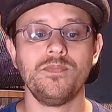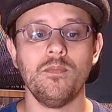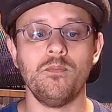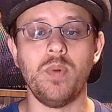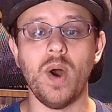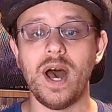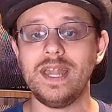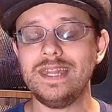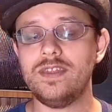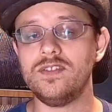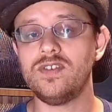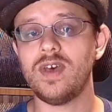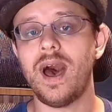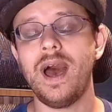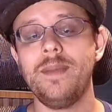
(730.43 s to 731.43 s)
But the
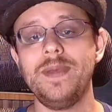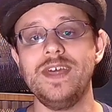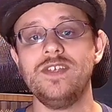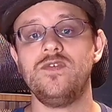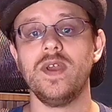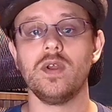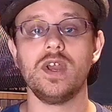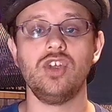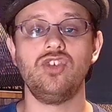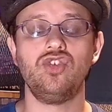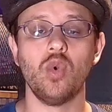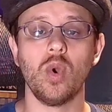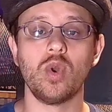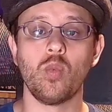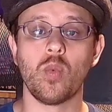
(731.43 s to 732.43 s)
time is very
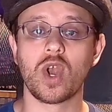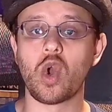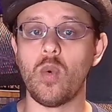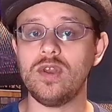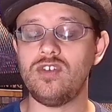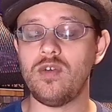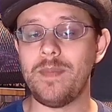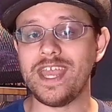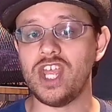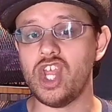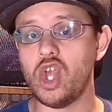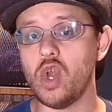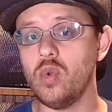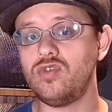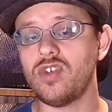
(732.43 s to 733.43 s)
short. We're going to make
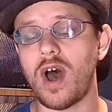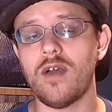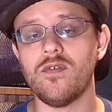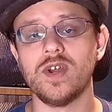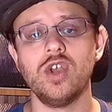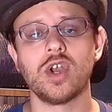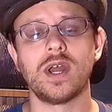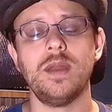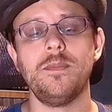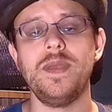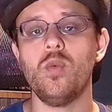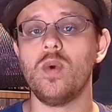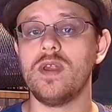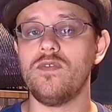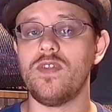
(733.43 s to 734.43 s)
you sovereign. You're going to be
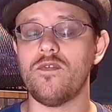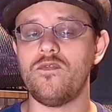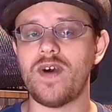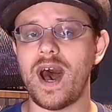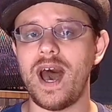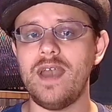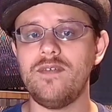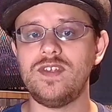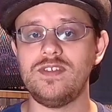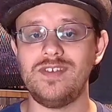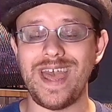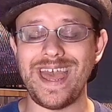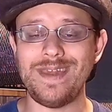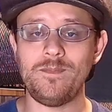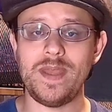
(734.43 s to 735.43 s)
one of the 5 to
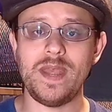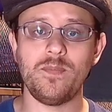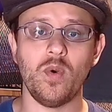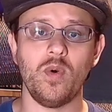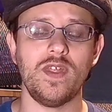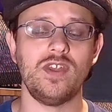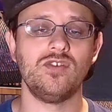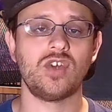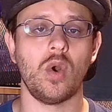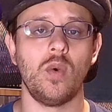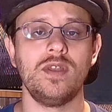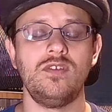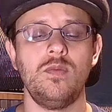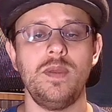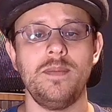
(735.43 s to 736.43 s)
10 people that is
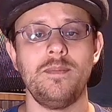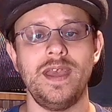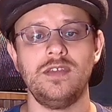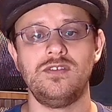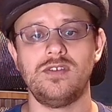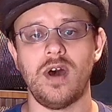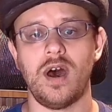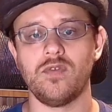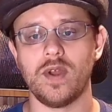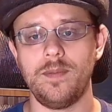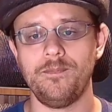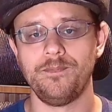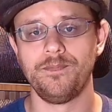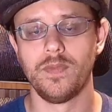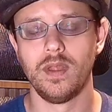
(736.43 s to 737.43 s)
going to be made sovereign.
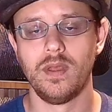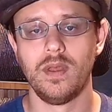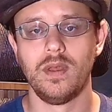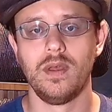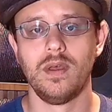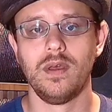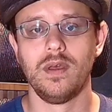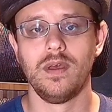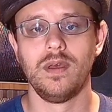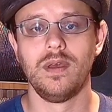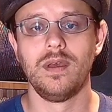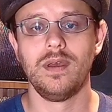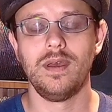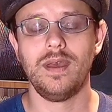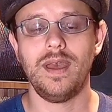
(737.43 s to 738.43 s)

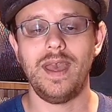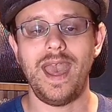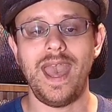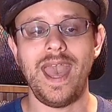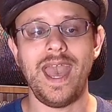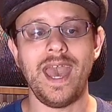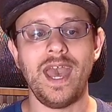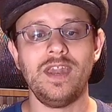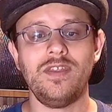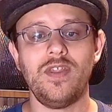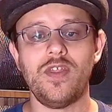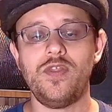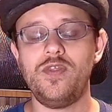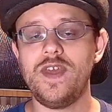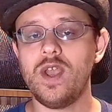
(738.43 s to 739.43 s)
And
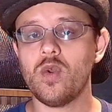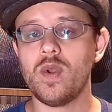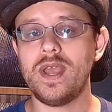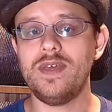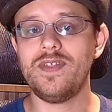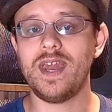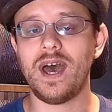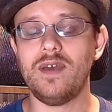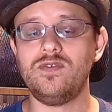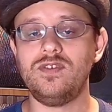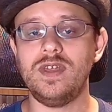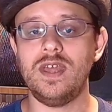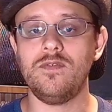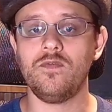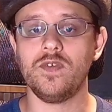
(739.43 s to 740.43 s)
the theory that I've
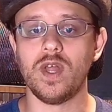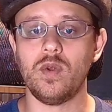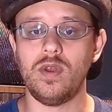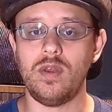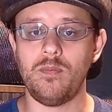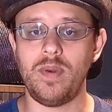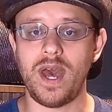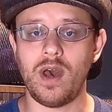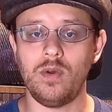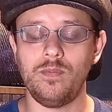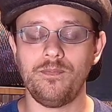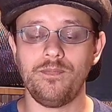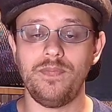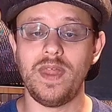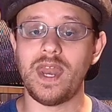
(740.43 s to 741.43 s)
seen floated about,
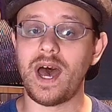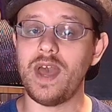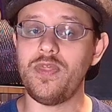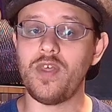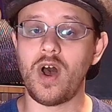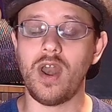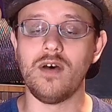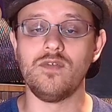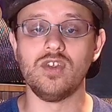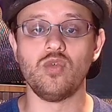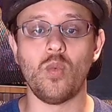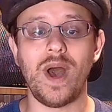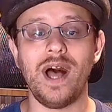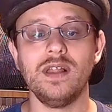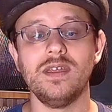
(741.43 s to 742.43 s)
that I thought of as
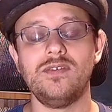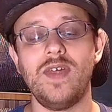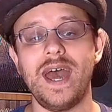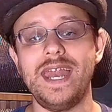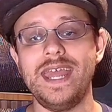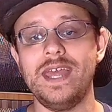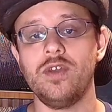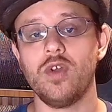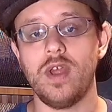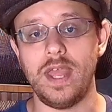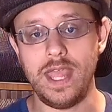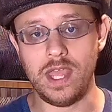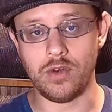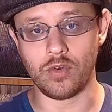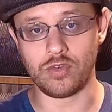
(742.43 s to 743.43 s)
well, is that
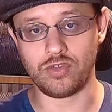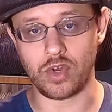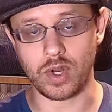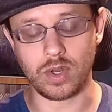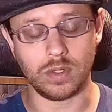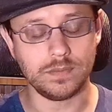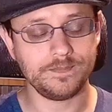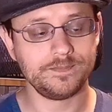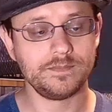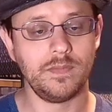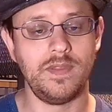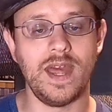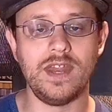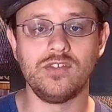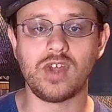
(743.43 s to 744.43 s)
inner circle
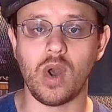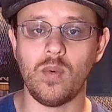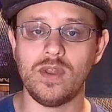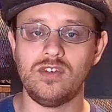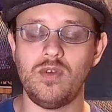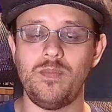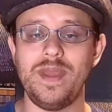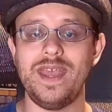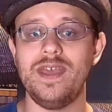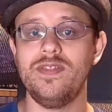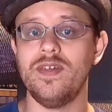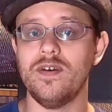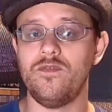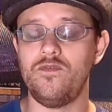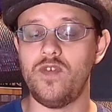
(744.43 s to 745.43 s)
that is going to be
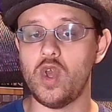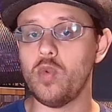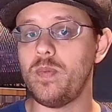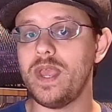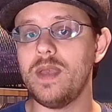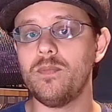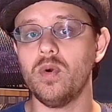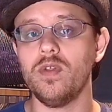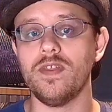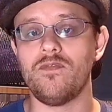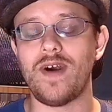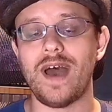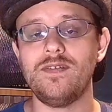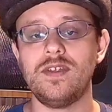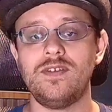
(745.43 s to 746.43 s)
the few people, the
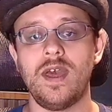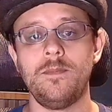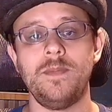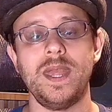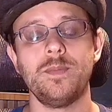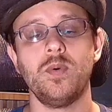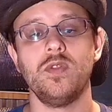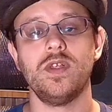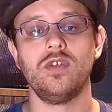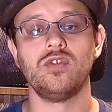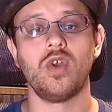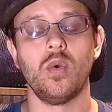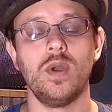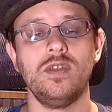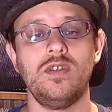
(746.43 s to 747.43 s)
5 to 10 people that is
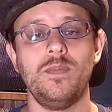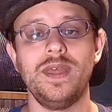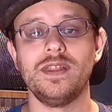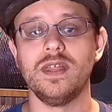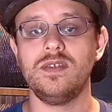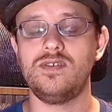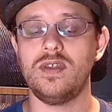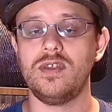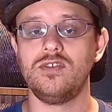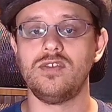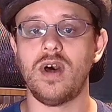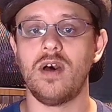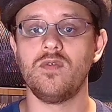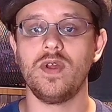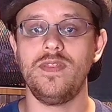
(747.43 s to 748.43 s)
going to be listed as
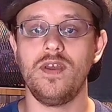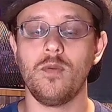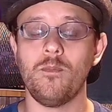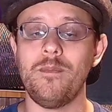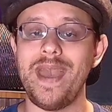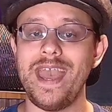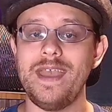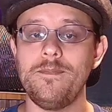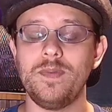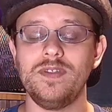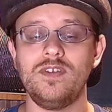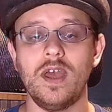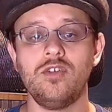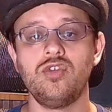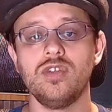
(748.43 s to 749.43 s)
sovereign. There may
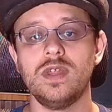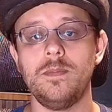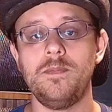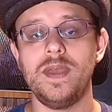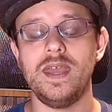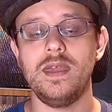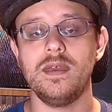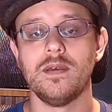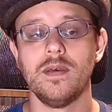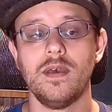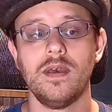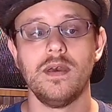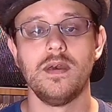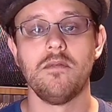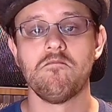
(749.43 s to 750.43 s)
potentially be
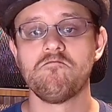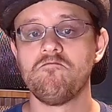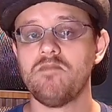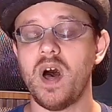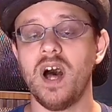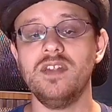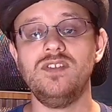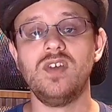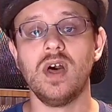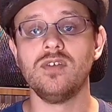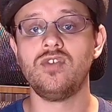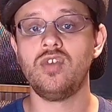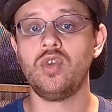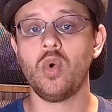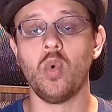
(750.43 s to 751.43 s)
a
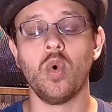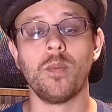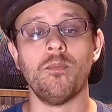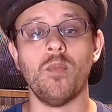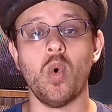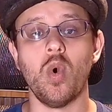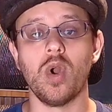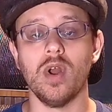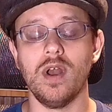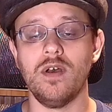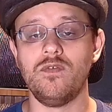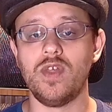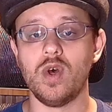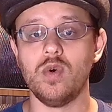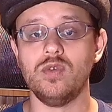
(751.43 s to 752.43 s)
dozen or more
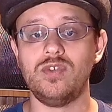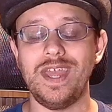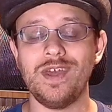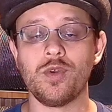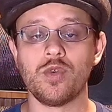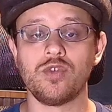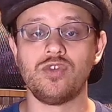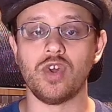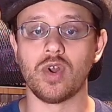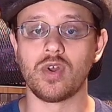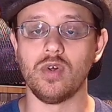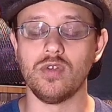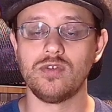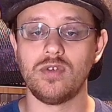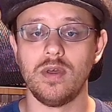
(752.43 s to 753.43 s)
of those inner
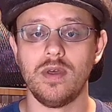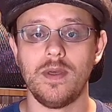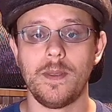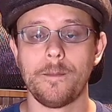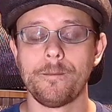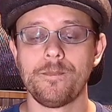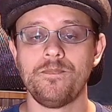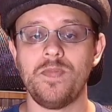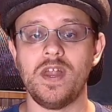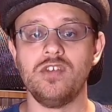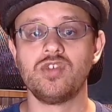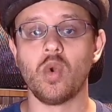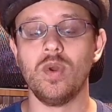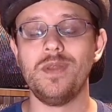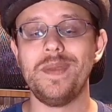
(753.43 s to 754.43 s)
circles that is
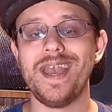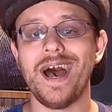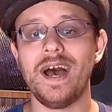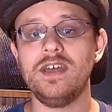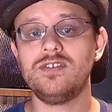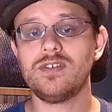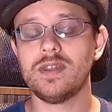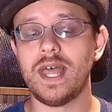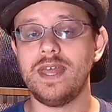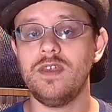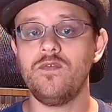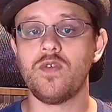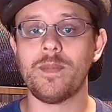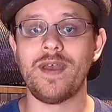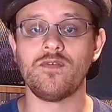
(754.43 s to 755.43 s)
going to be
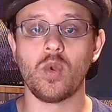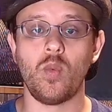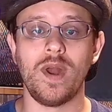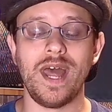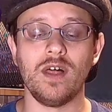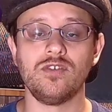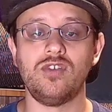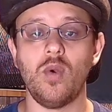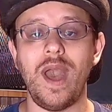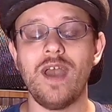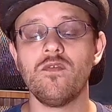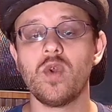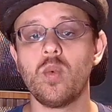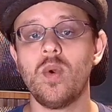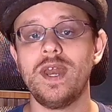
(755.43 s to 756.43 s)
isolated from everyone else. So
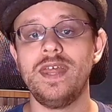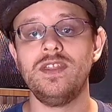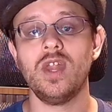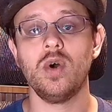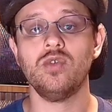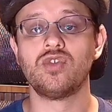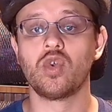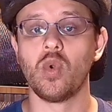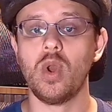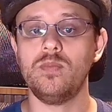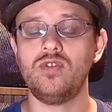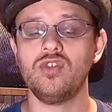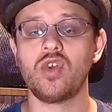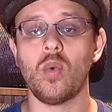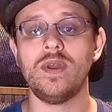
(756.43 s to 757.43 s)
everyone in those
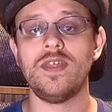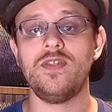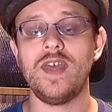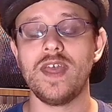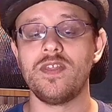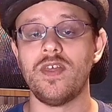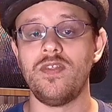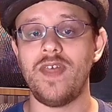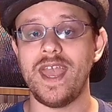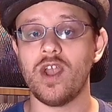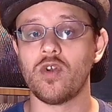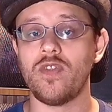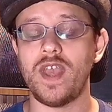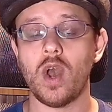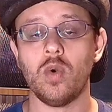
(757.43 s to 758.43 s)
groups is going to think that they
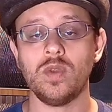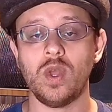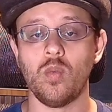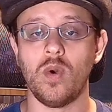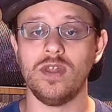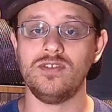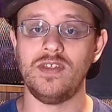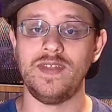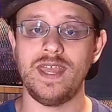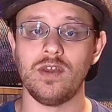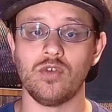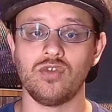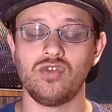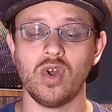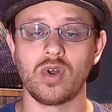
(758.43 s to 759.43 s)
are the only ones in the
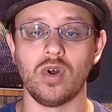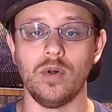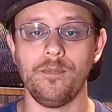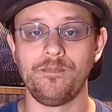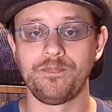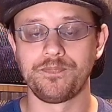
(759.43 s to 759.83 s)
inner circle.